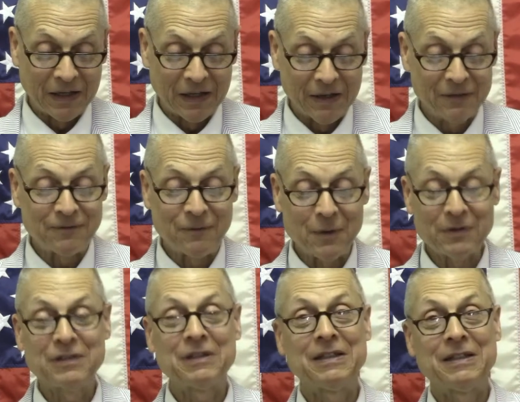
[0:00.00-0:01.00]

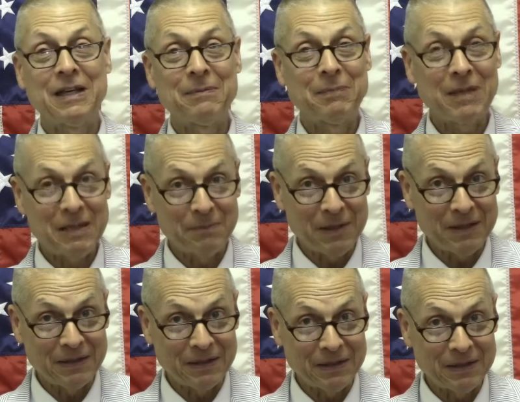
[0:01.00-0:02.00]
Unfortunately, that may be
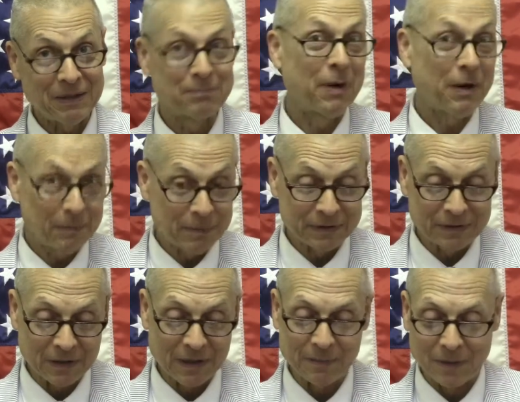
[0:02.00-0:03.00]
the, the
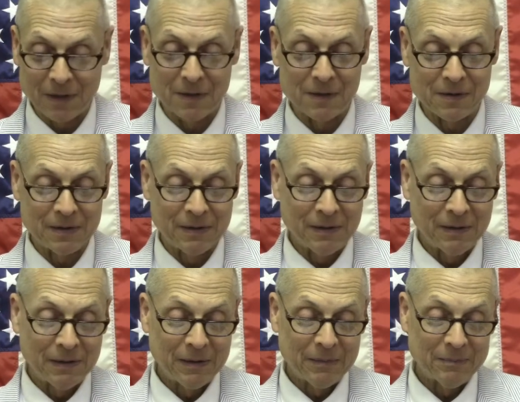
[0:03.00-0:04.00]
barbershop law.
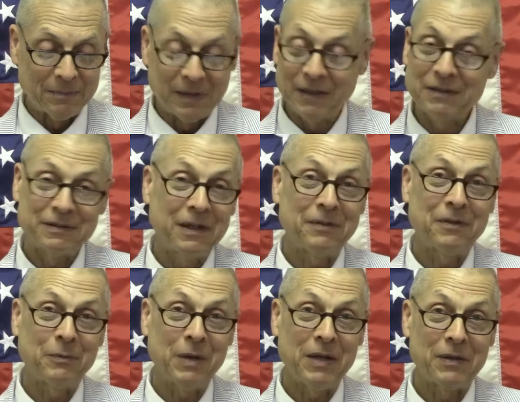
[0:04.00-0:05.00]
That is not
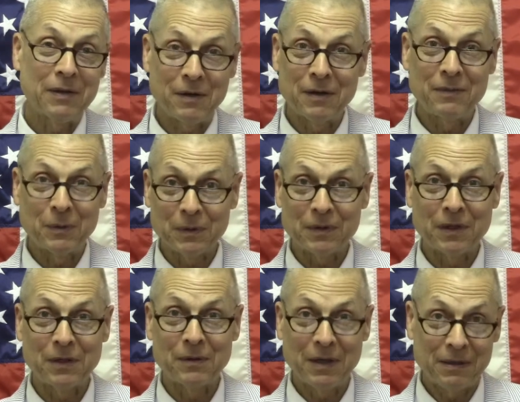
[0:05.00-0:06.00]
the way the law of North
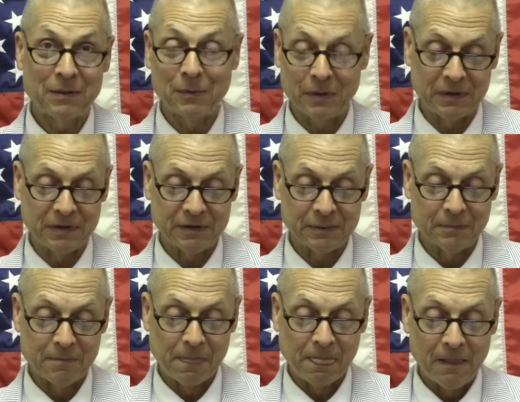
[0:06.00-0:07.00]
Carolina works.
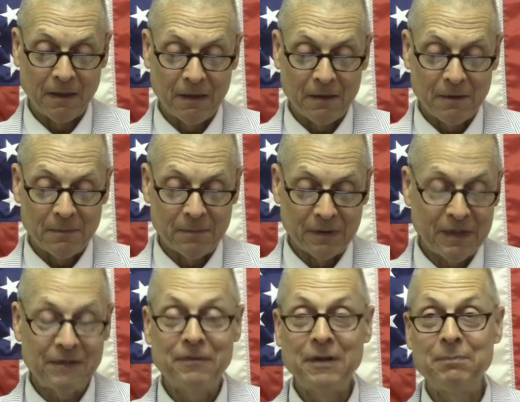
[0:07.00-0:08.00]

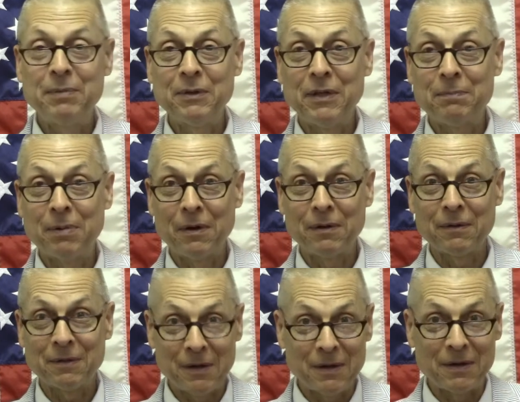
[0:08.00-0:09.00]
Belief in beauty
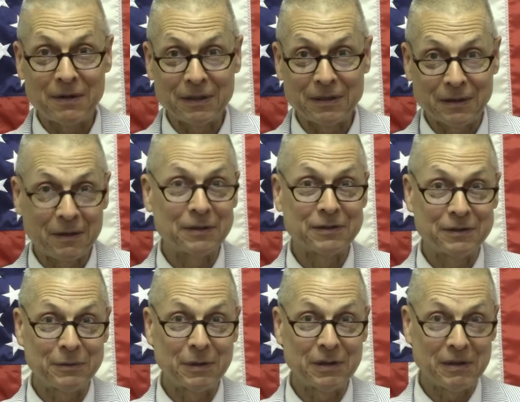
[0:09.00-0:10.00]
parlor law can cost
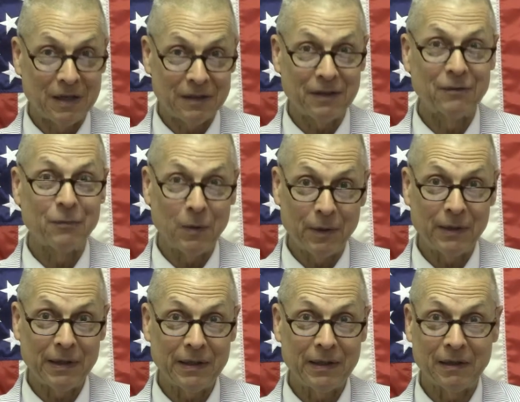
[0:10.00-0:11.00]
you a lot of
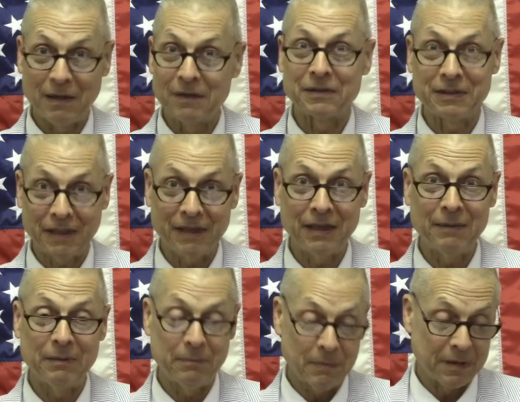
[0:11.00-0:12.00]
worry, a lot of
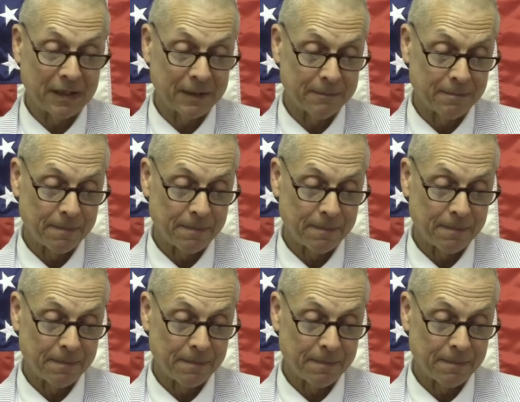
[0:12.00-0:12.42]
time and money.